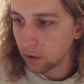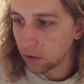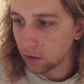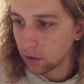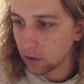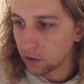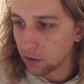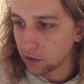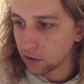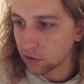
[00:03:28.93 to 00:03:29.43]

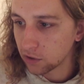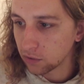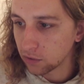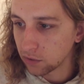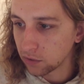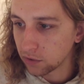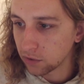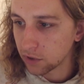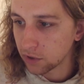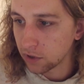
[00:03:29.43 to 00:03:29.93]
and
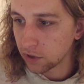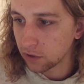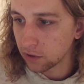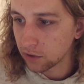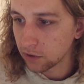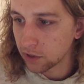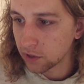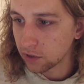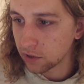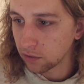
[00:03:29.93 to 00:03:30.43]
shoulders here are
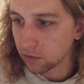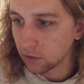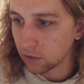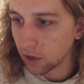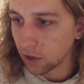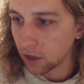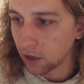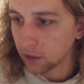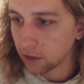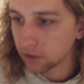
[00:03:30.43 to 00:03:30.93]
still
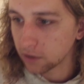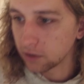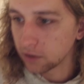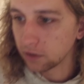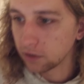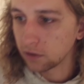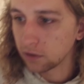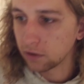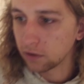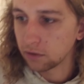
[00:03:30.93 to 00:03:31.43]
locked.
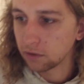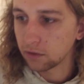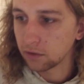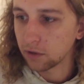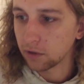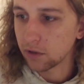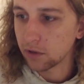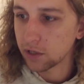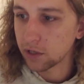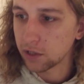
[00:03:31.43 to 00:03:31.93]
Now
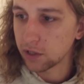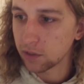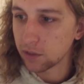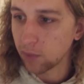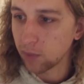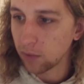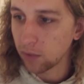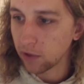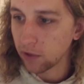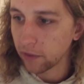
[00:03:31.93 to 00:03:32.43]
this is
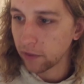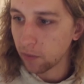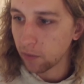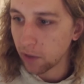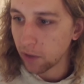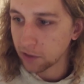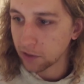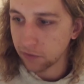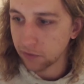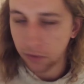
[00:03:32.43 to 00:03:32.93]
maybe not the
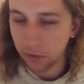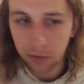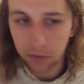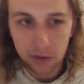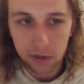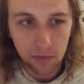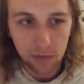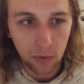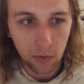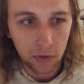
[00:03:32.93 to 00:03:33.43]
best form because
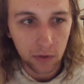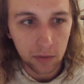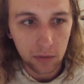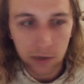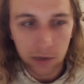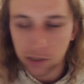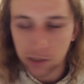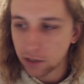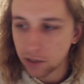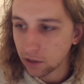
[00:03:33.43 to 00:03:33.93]
I'm holding my
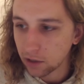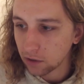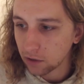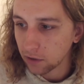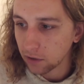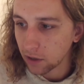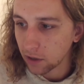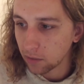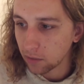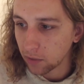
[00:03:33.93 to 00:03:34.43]
stick,
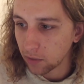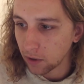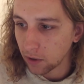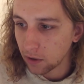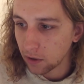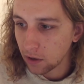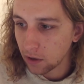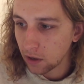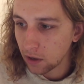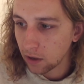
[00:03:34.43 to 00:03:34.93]
right? But
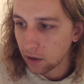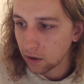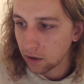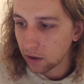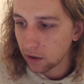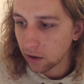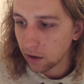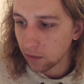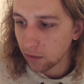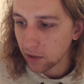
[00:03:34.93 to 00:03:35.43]

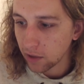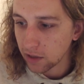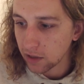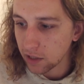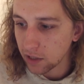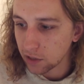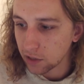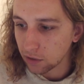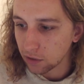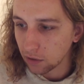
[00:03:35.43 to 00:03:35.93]
I'm at
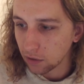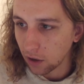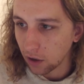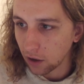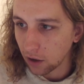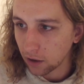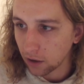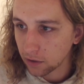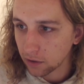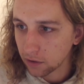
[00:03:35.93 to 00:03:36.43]
least
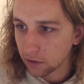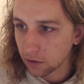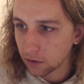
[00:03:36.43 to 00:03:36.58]
locked.